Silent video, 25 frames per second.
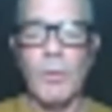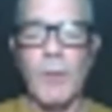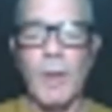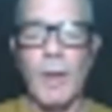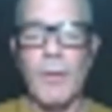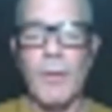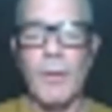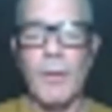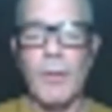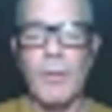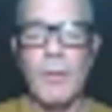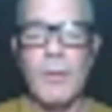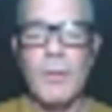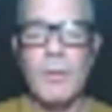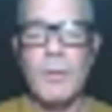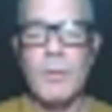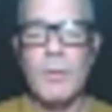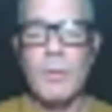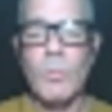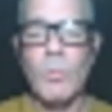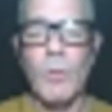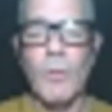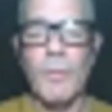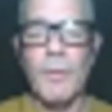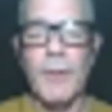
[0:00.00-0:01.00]
Okay, this
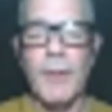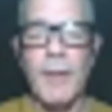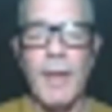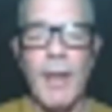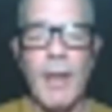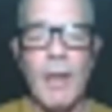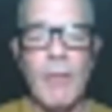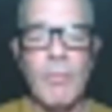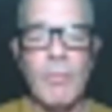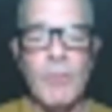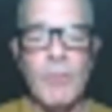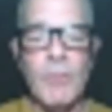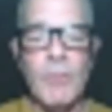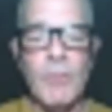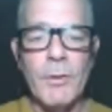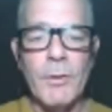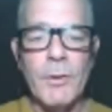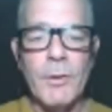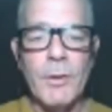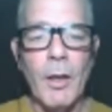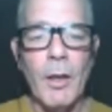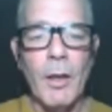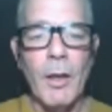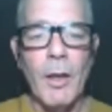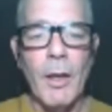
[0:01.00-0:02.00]
is called the canvas,
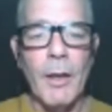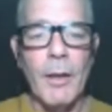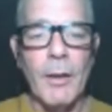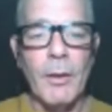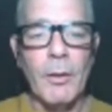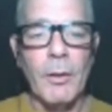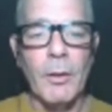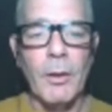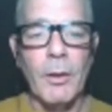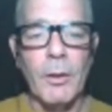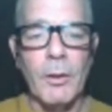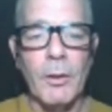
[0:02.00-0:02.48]
and it